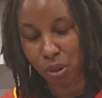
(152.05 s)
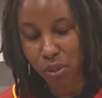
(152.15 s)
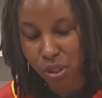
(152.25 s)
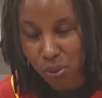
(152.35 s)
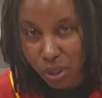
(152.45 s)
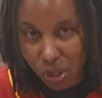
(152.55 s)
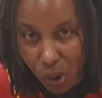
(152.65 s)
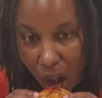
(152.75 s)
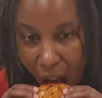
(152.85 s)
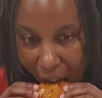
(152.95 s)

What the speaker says: Want to see what it's doing?